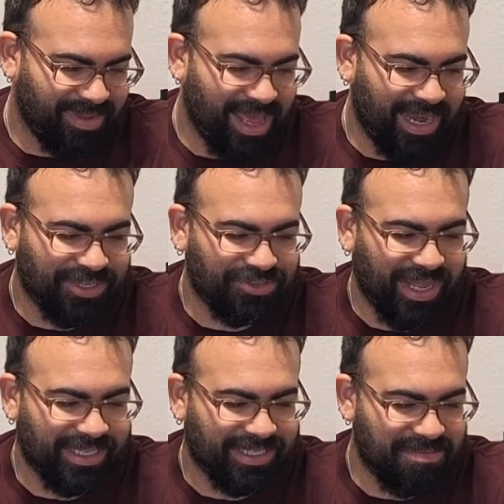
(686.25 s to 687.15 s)

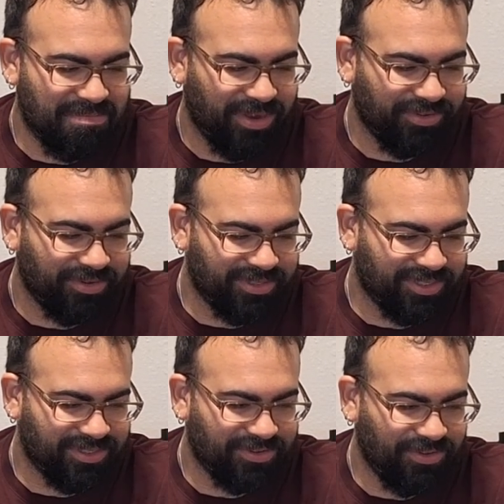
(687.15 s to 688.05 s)
electrolytes and
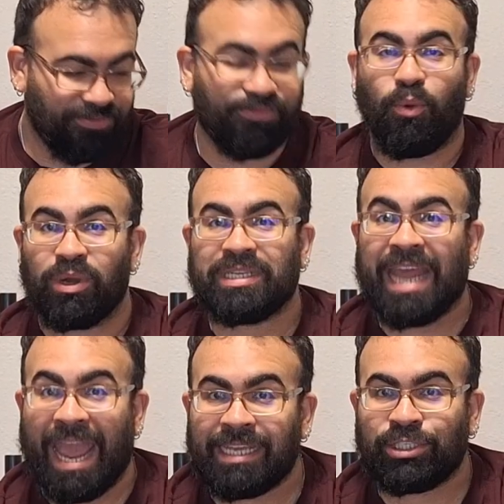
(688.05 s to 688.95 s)
minerals for
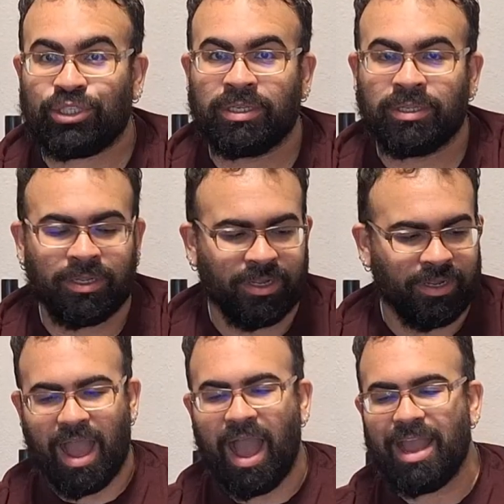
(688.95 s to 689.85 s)
taste.
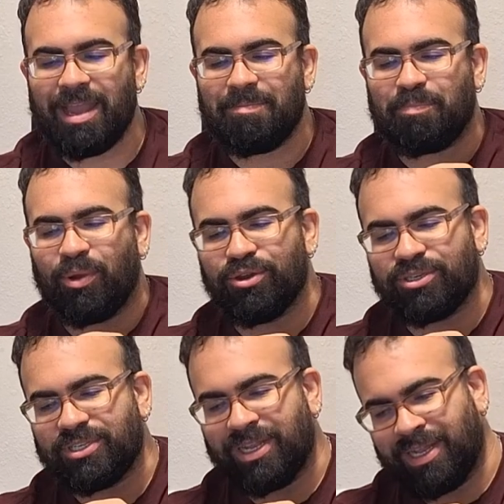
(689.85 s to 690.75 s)
I
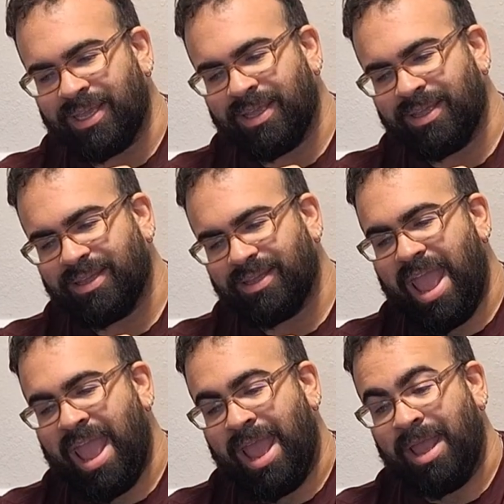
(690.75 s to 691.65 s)
personally
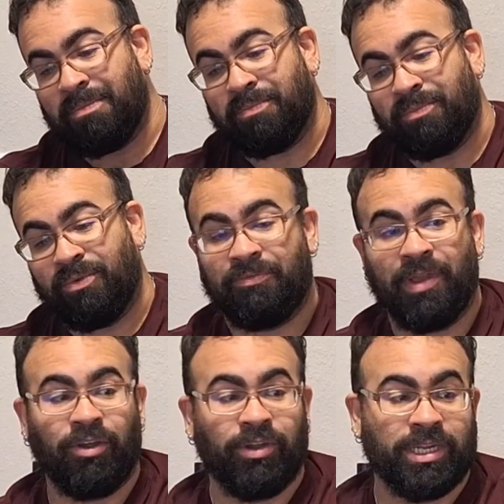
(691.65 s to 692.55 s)
am
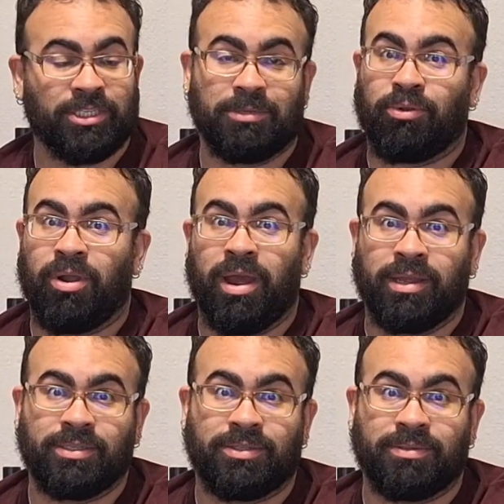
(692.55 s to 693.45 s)
very
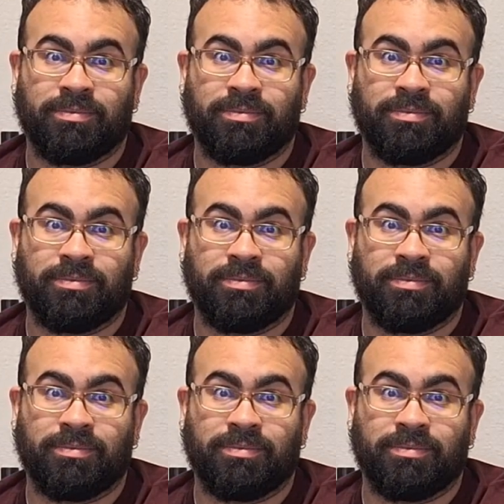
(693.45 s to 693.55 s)
surprised.